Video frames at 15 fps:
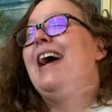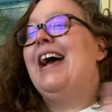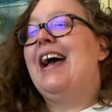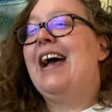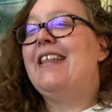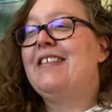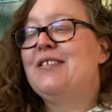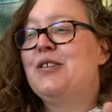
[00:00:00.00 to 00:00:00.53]

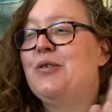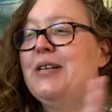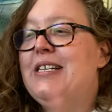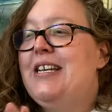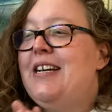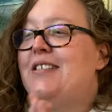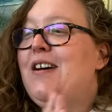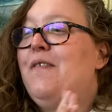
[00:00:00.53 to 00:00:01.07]
And the story
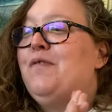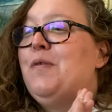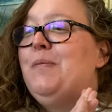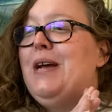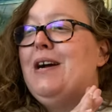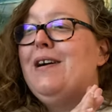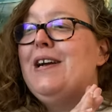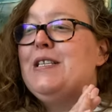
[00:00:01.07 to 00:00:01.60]
takes off from
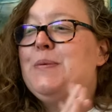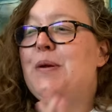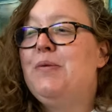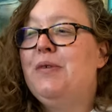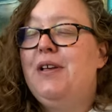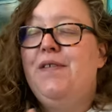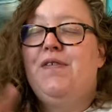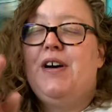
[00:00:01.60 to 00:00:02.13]
there. It's been
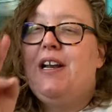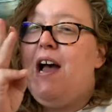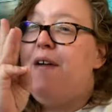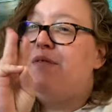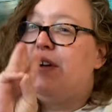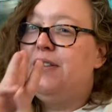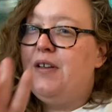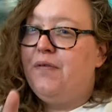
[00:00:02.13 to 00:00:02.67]
really fun.
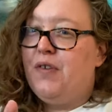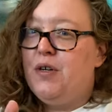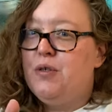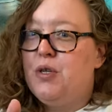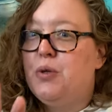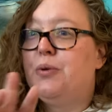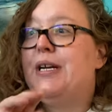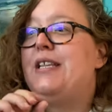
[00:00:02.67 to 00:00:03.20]
I've read the
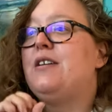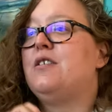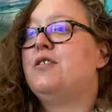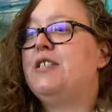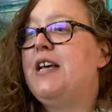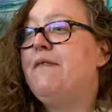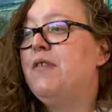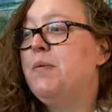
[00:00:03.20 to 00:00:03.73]
first three. There are
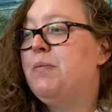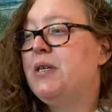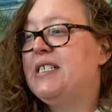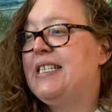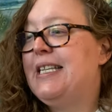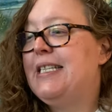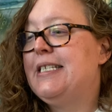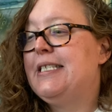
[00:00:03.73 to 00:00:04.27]
seven
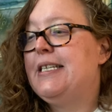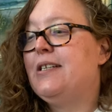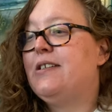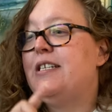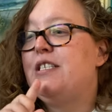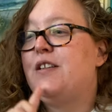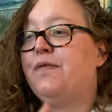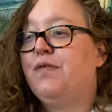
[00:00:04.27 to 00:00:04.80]
books in this
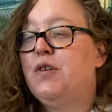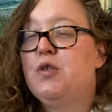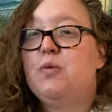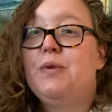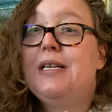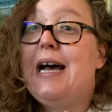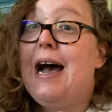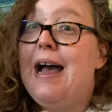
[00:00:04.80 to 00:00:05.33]
series. The first
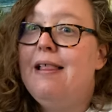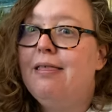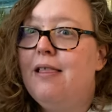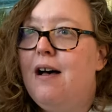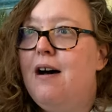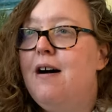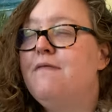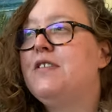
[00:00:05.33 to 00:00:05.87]
one I
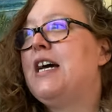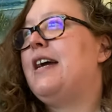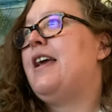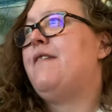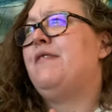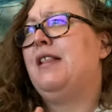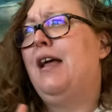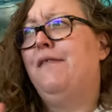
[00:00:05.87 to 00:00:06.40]
loved. I
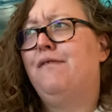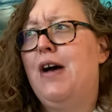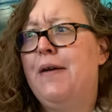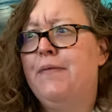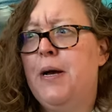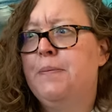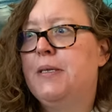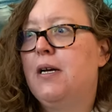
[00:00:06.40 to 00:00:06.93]
gave it like
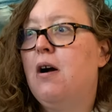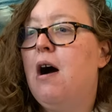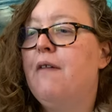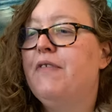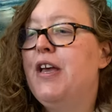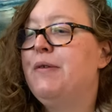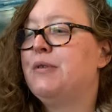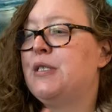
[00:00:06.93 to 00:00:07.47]
5 cups of
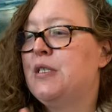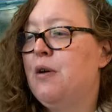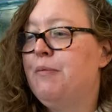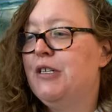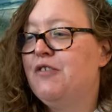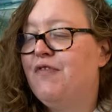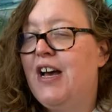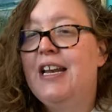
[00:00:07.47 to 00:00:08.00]
coffee. It was so
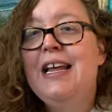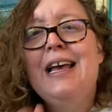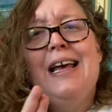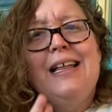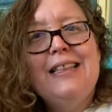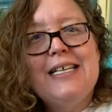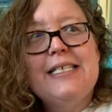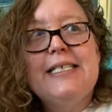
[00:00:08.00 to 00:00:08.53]
much fun.
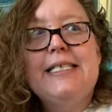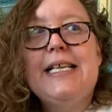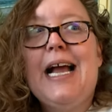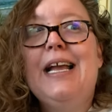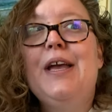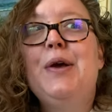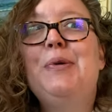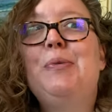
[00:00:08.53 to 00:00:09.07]
The
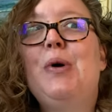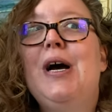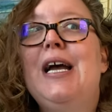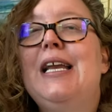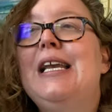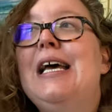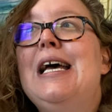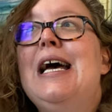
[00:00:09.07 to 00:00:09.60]
second
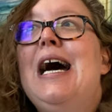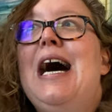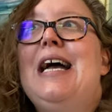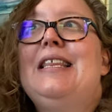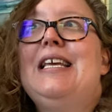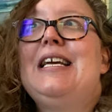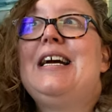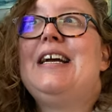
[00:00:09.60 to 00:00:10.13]
one, I
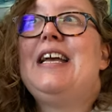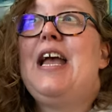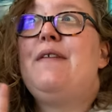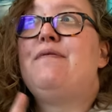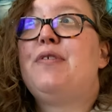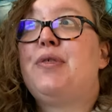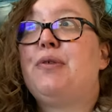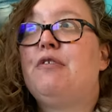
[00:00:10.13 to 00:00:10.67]
think I
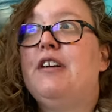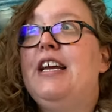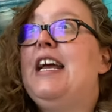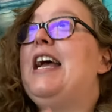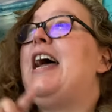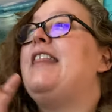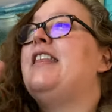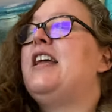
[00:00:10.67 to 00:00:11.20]
gave
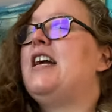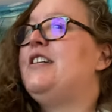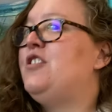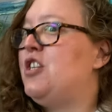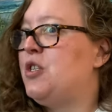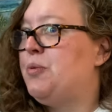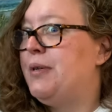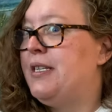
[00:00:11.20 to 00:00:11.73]
3. And then I
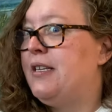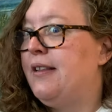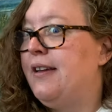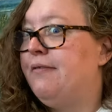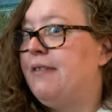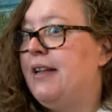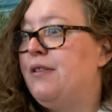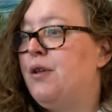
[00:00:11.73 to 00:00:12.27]
just
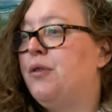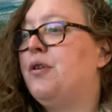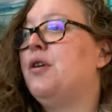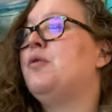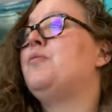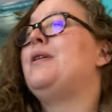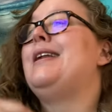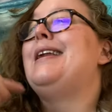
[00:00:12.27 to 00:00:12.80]
recently read the
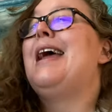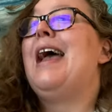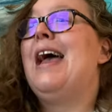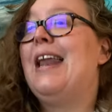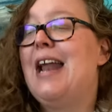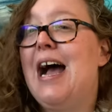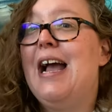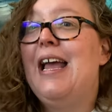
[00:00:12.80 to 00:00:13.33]
third one
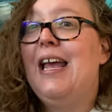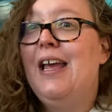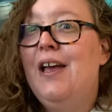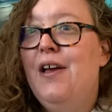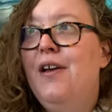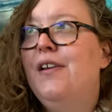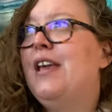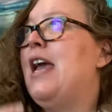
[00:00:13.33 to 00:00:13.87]
and I
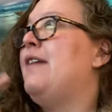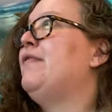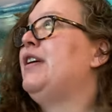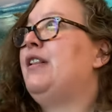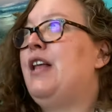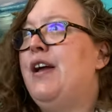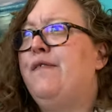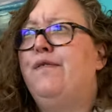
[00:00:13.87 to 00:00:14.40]
gave
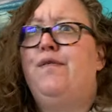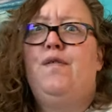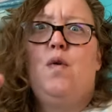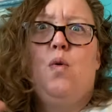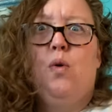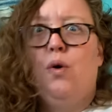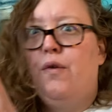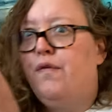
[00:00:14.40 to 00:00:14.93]
it like
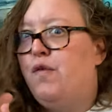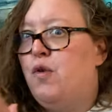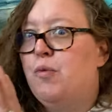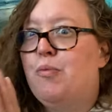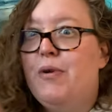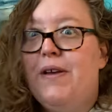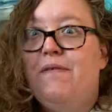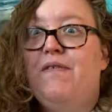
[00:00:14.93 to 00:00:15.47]
4,
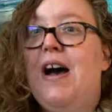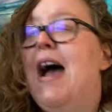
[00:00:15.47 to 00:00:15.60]
4.5.